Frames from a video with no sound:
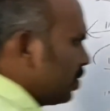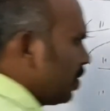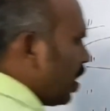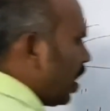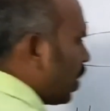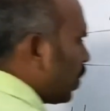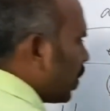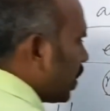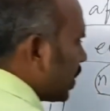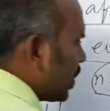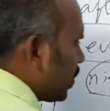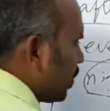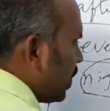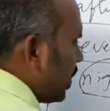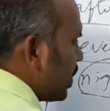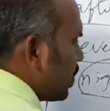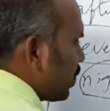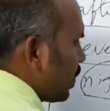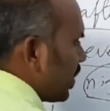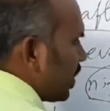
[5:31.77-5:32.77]
How are you
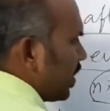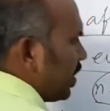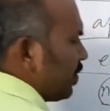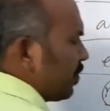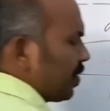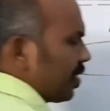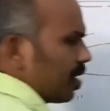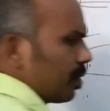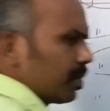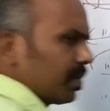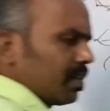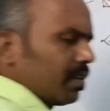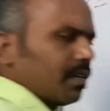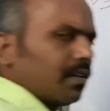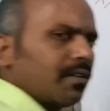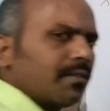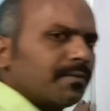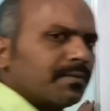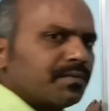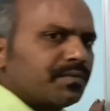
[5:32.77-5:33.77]
is very
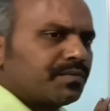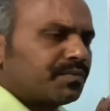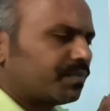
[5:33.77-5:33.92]
informal.